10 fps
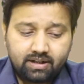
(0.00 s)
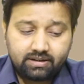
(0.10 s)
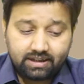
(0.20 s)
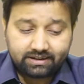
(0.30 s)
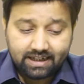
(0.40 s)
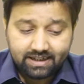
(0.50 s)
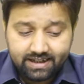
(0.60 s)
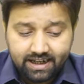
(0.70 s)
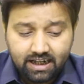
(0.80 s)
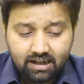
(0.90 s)
The
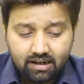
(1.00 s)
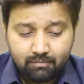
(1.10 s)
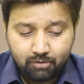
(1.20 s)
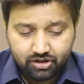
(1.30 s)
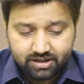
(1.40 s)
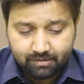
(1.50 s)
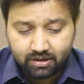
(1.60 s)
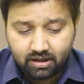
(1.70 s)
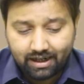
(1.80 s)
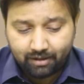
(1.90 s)
Tehsil
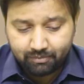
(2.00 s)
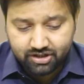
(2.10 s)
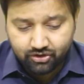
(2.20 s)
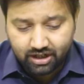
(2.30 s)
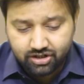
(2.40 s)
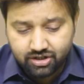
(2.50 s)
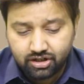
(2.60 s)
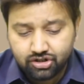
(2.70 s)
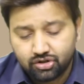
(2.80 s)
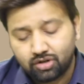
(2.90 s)
municipal
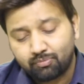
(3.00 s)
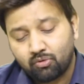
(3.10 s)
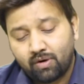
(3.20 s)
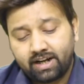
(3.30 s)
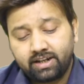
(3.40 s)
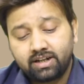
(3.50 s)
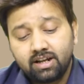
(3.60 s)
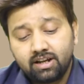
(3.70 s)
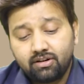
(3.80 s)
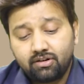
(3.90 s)
administration should provide
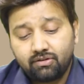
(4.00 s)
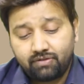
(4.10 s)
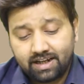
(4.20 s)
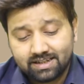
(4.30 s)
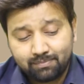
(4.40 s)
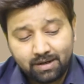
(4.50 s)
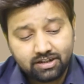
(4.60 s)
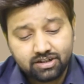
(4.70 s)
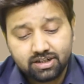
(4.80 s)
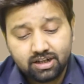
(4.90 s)
waste
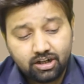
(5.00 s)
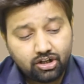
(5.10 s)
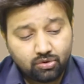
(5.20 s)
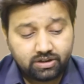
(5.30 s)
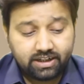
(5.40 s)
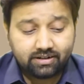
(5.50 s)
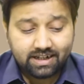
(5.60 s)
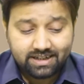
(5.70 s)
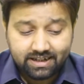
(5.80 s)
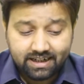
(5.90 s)
bins to the
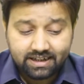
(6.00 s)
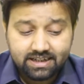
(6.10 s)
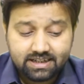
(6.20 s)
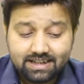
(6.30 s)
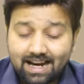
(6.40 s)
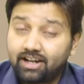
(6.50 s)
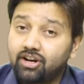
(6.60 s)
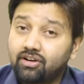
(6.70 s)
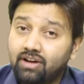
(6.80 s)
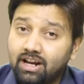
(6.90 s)
residents
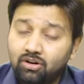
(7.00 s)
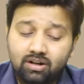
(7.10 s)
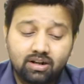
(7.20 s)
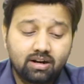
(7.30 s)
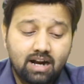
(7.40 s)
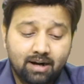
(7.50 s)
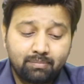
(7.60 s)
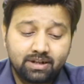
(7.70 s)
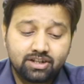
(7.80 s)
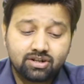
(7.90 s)
and regular
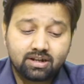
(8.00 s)
garbage